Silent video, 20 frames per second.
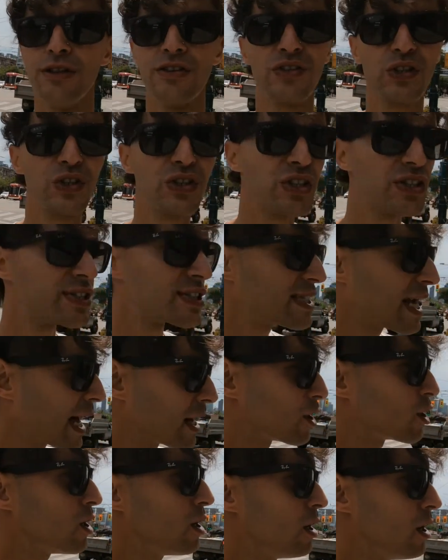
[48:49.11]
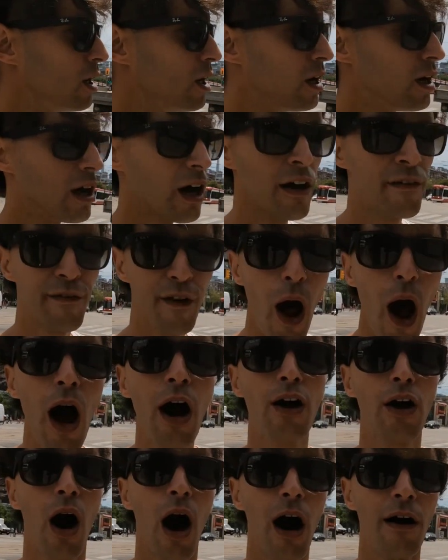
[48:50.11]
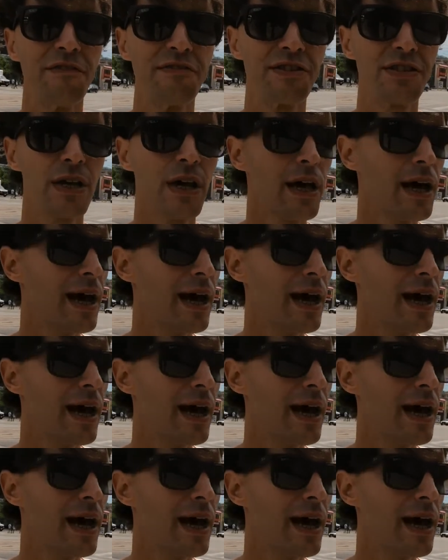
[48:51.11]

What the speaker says: This is the center of knockoffs.